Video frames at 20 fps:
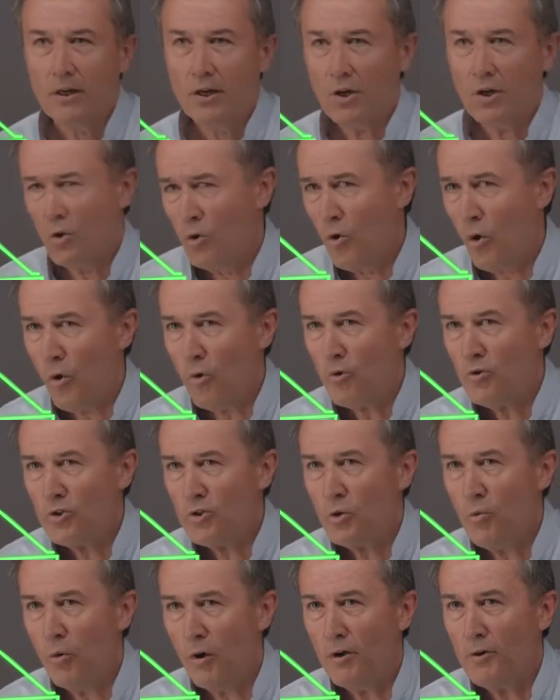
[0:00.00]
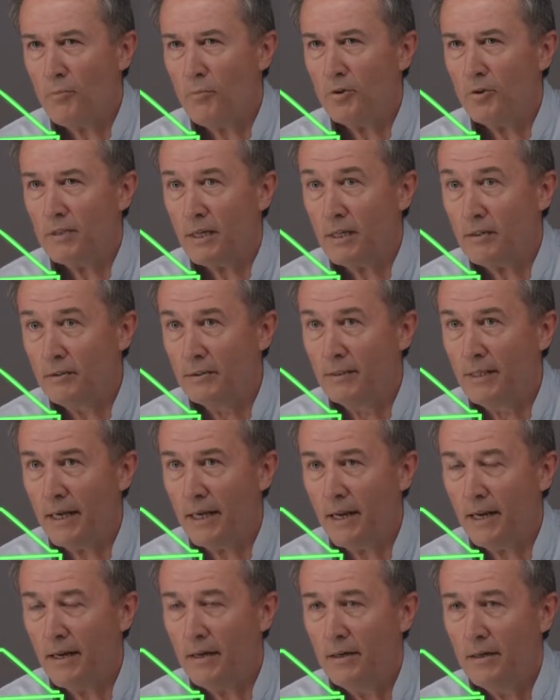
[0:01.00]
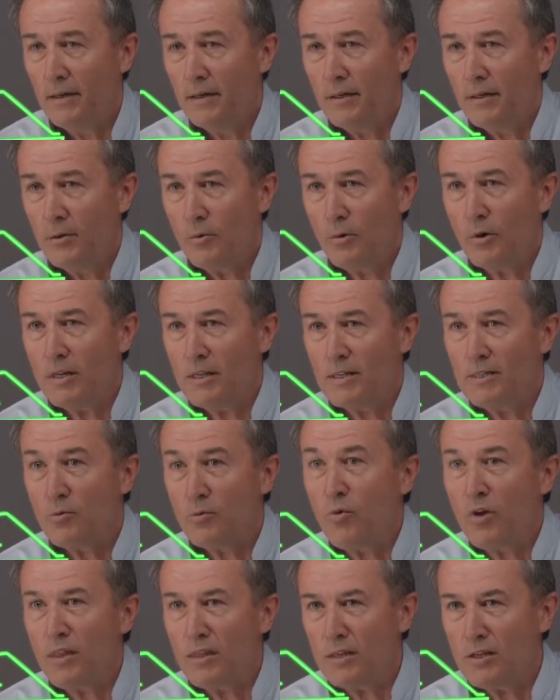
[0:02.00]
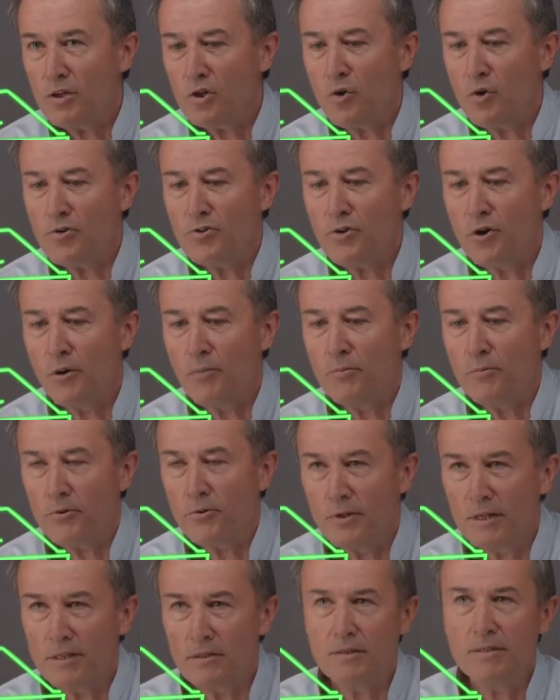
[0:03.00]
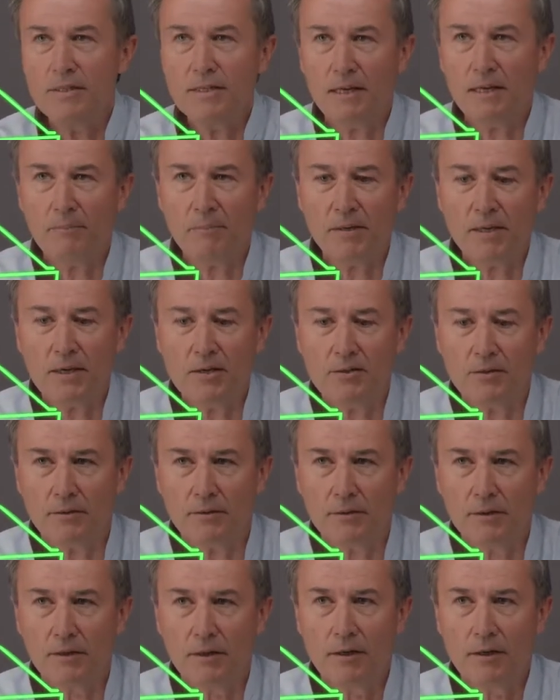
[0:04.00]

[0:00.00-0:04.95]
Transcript: you also want to protect the data when it's within Joe's home. You need the Dlp agent.